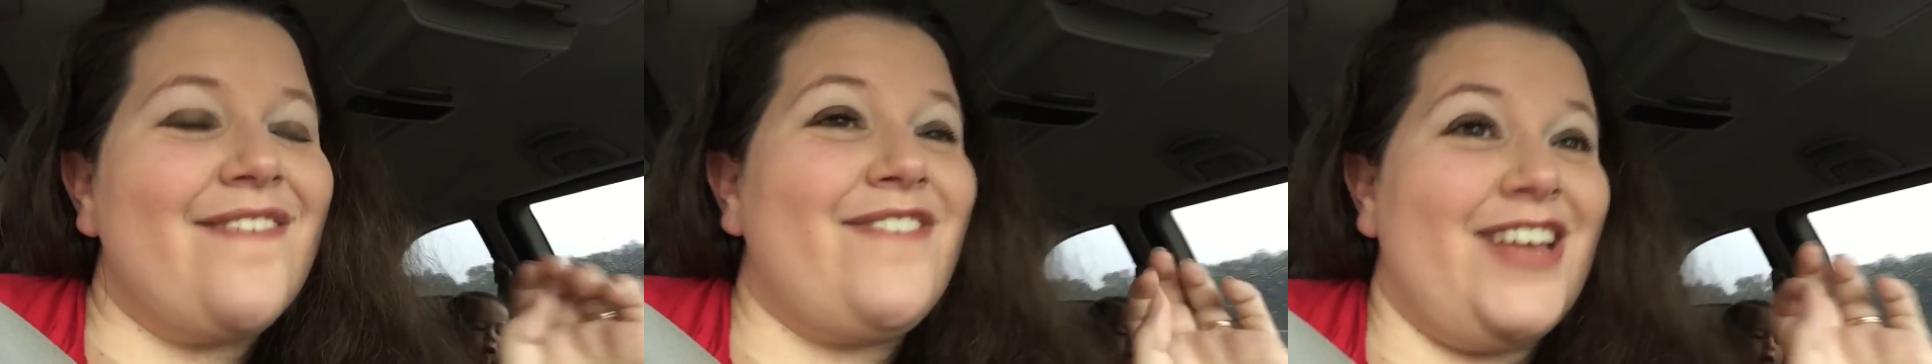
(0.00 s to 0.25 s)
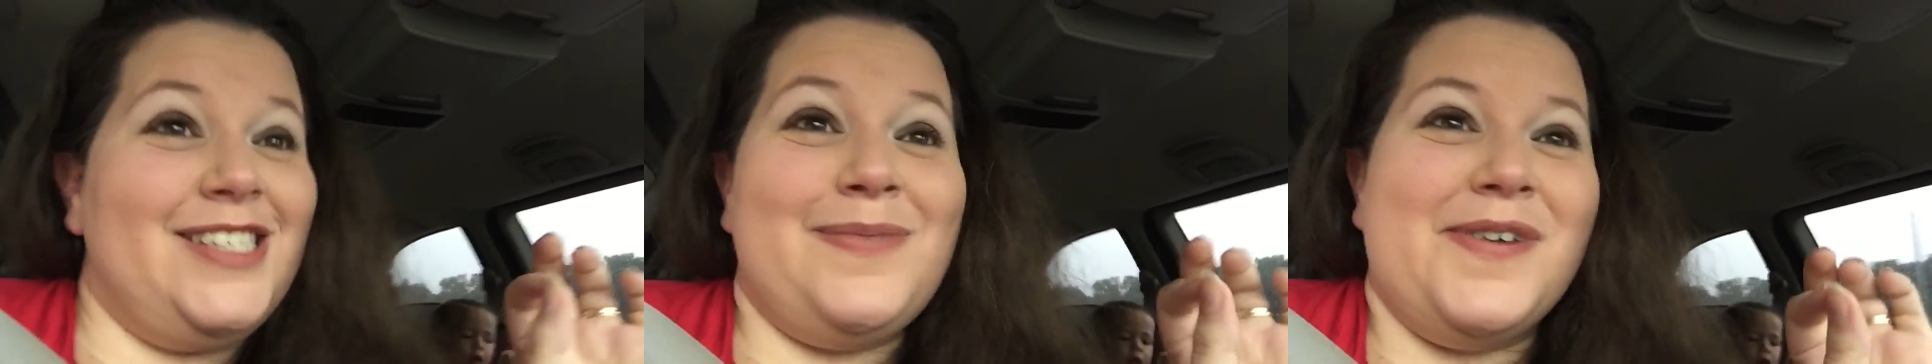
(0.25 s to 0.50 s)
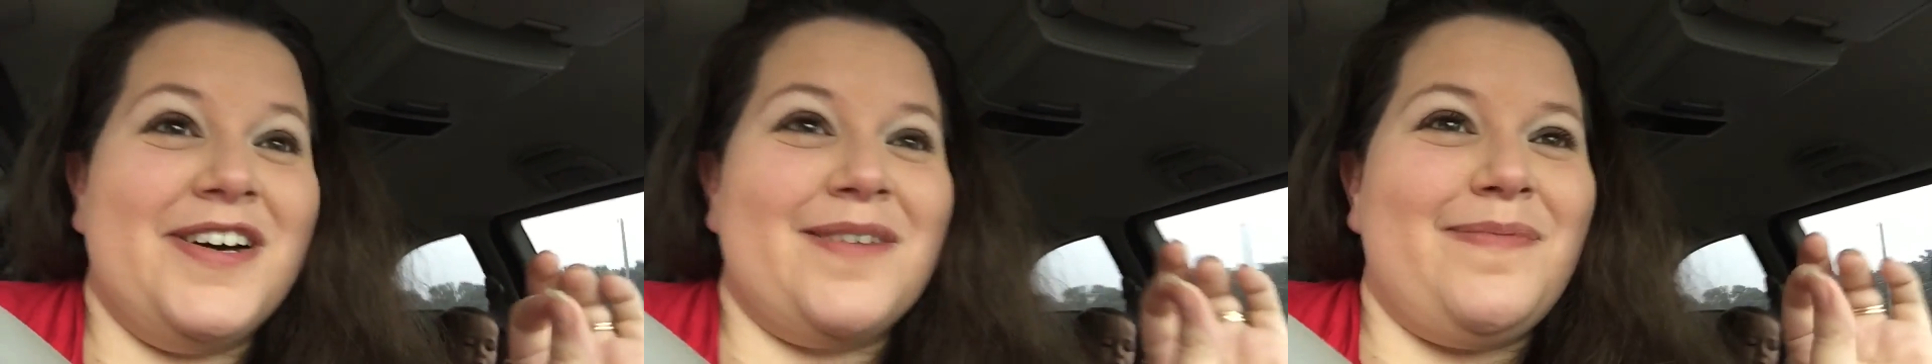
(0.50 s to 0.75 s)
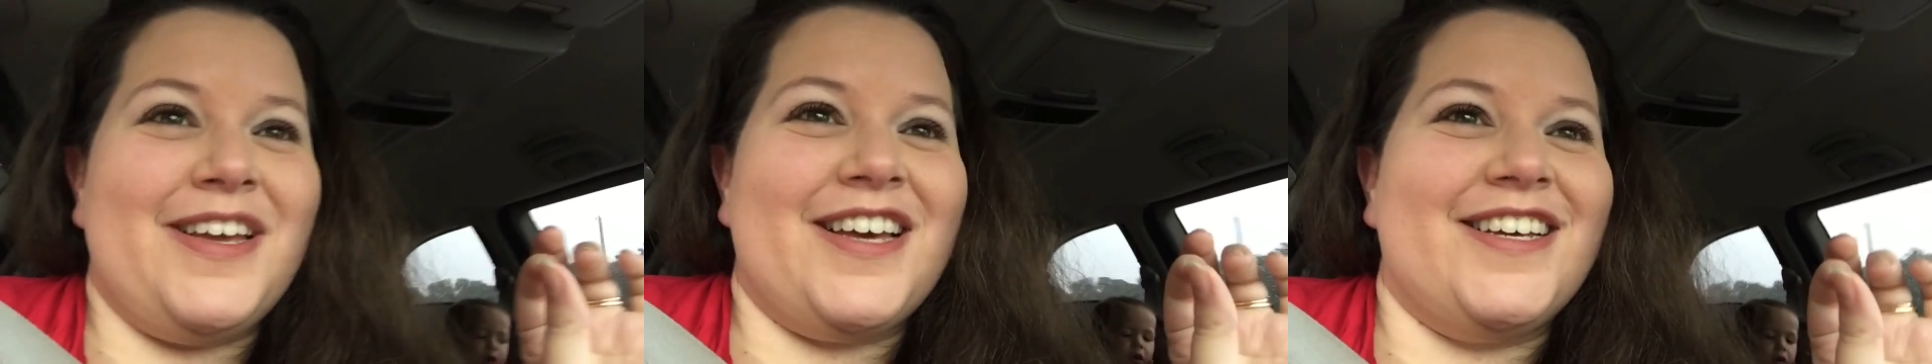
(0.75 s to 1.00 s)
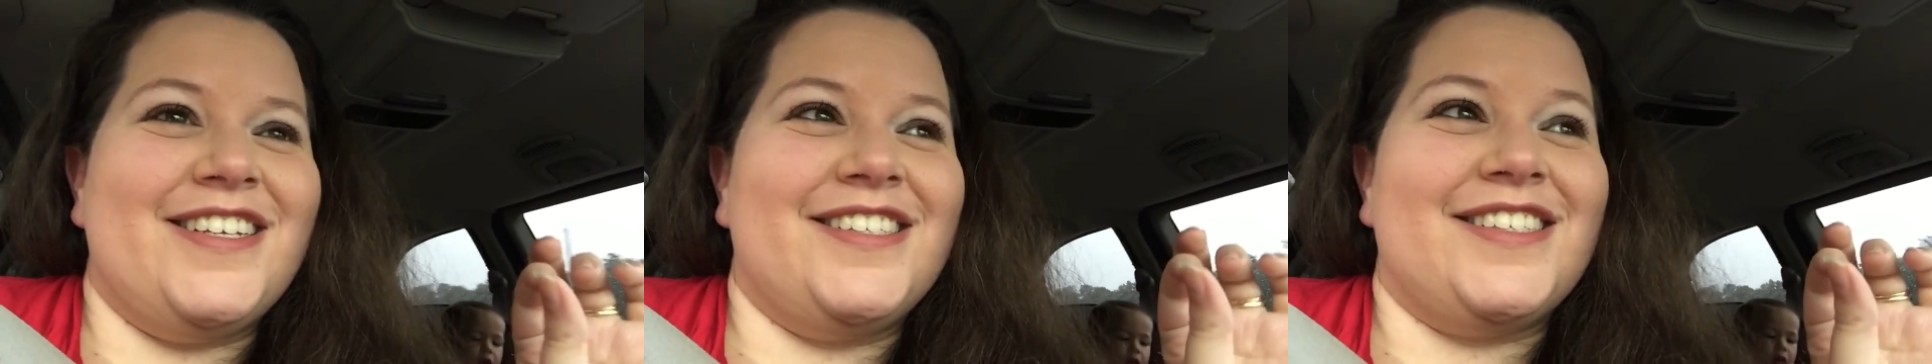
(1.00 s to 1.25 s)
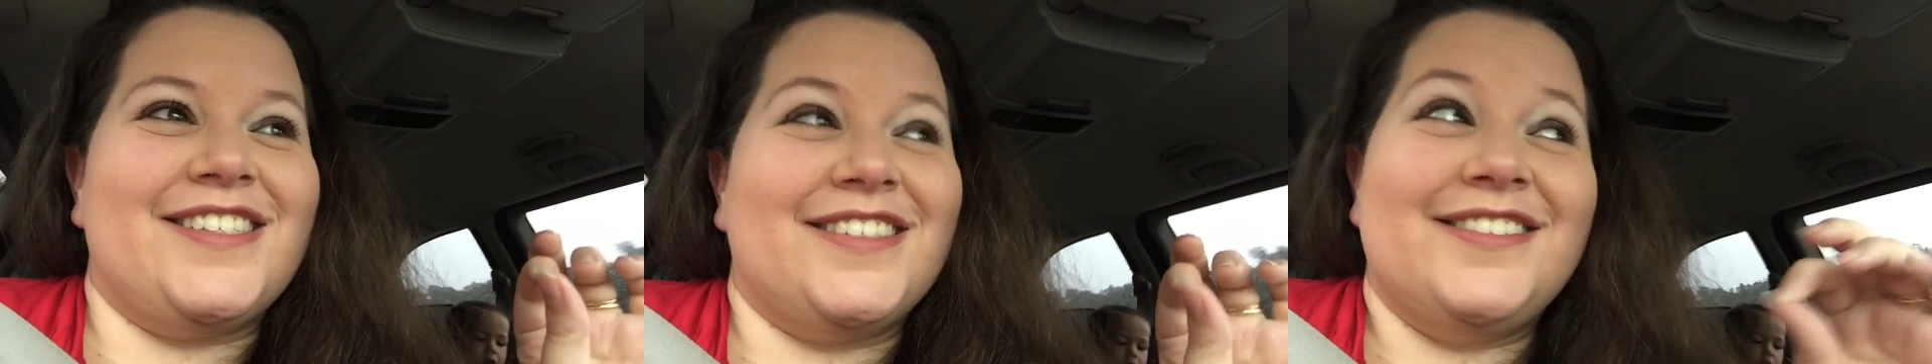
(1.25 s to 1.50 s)
Facebook, because
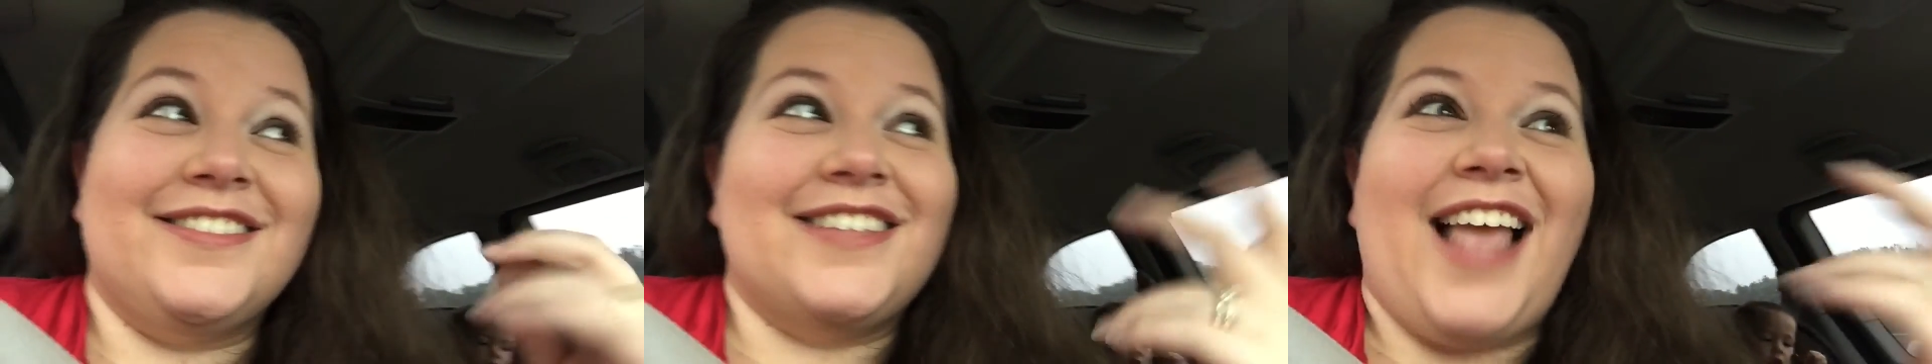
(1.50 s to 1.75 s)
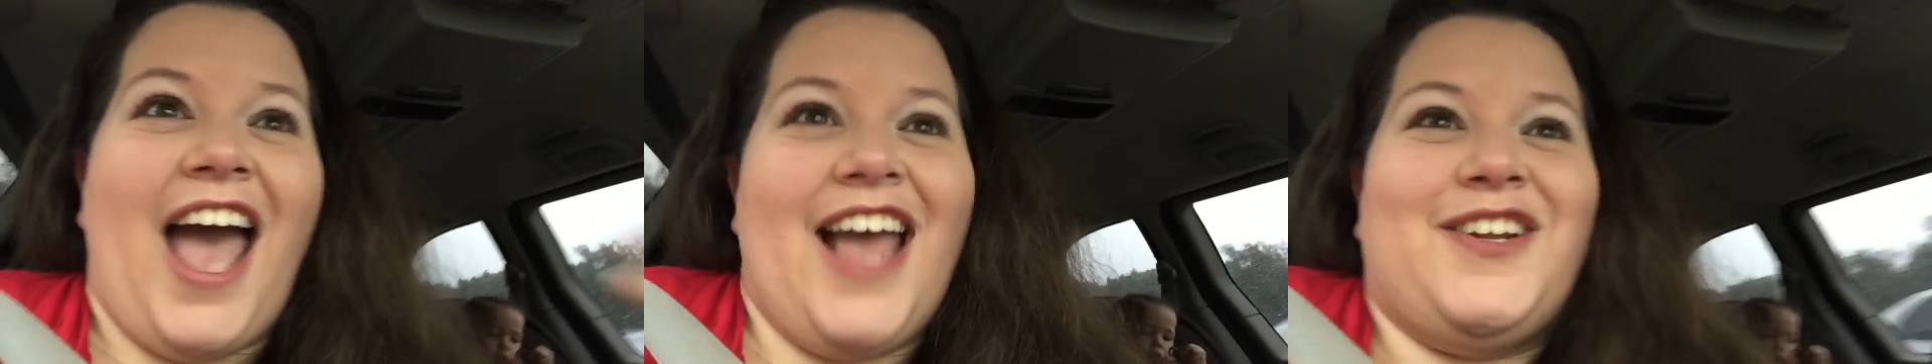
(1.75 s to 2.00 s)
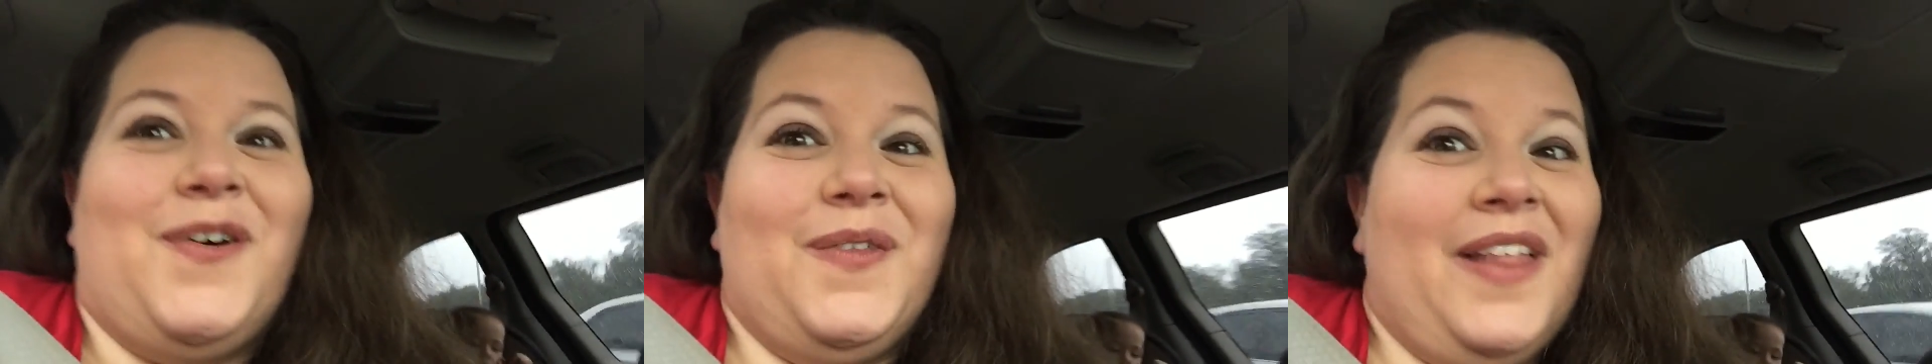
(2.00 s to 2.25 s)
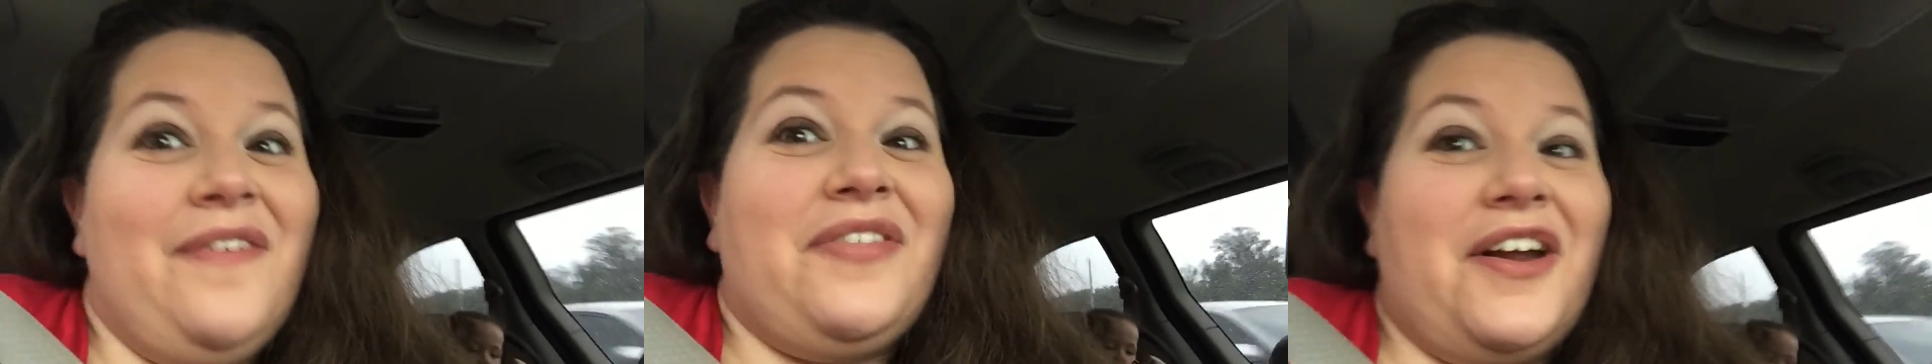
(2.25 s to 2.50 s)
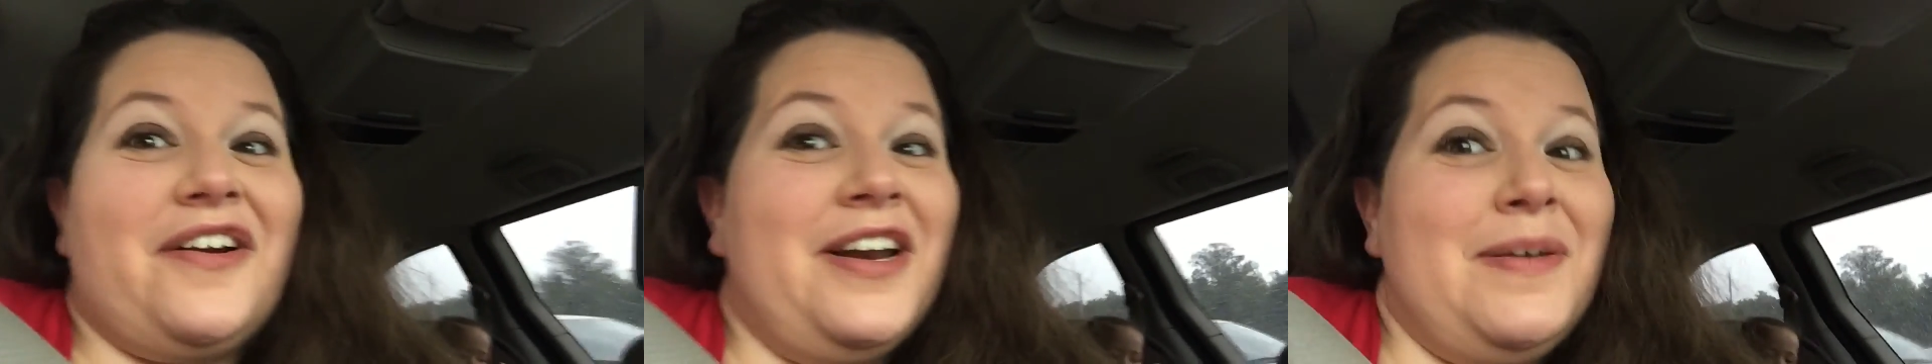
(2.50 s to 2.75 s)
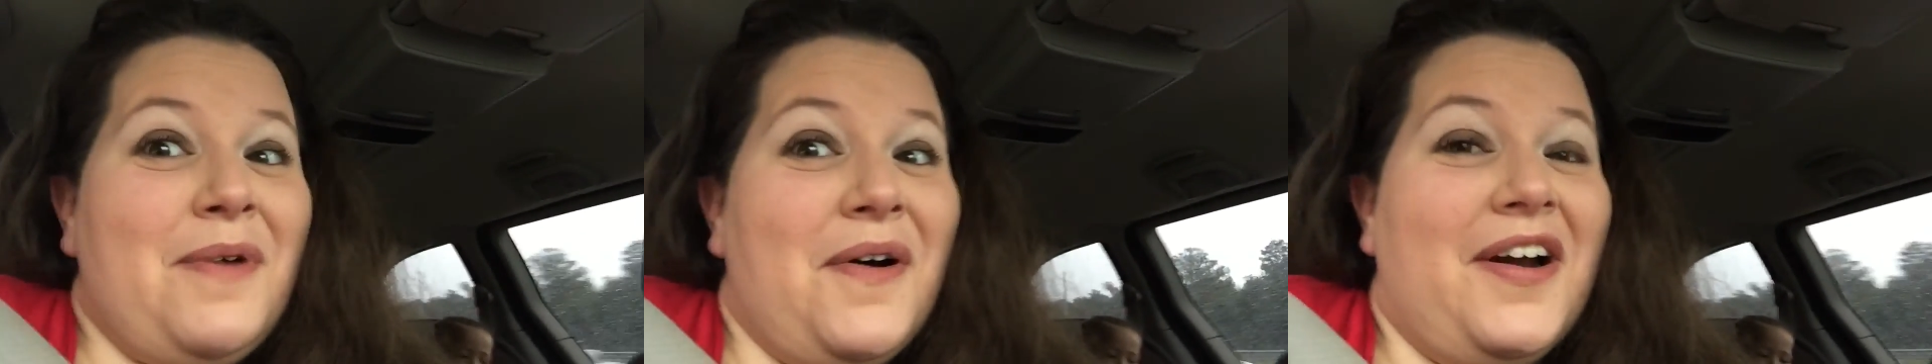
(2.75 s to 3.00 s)
I don't live there
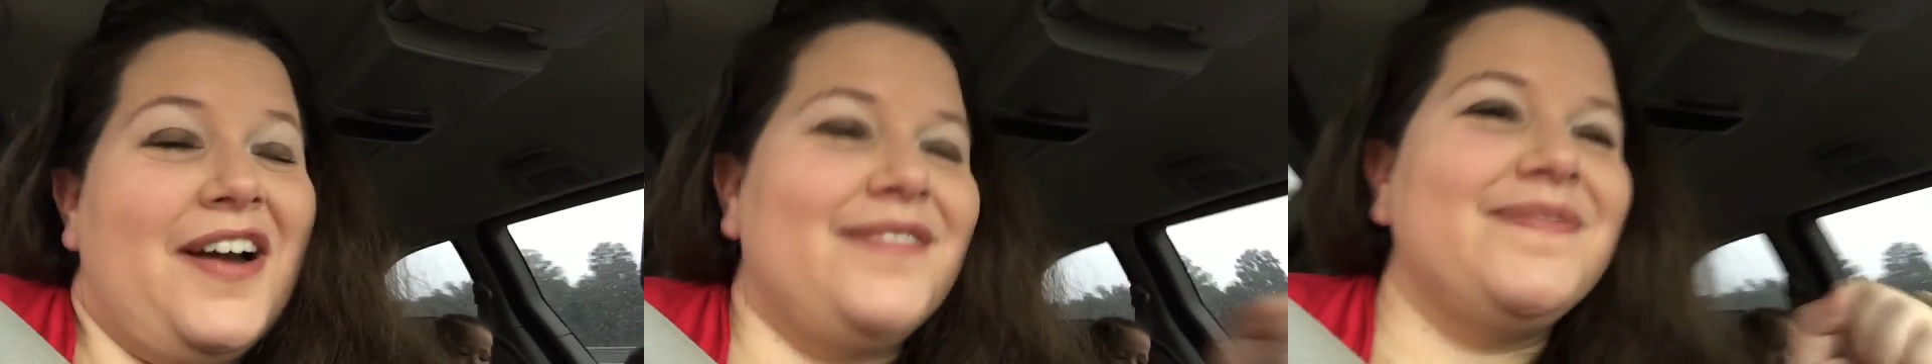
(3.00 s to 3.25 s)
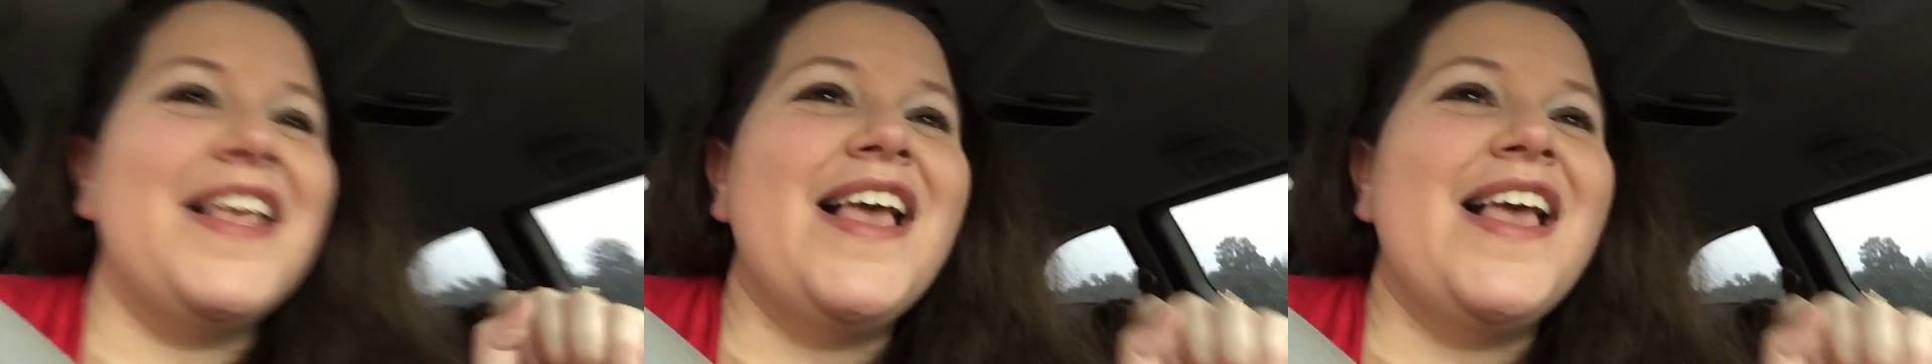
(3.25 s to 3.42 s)
anymore.